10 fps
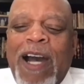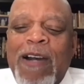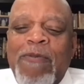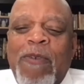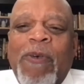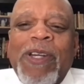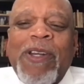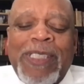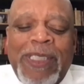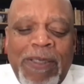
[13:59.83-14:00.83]
What
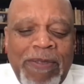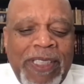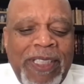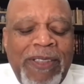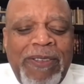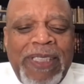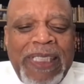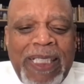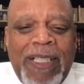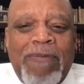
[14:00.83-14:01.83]
are some of the
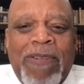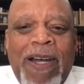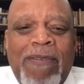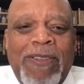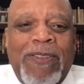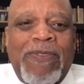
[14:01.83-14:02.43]
unique problems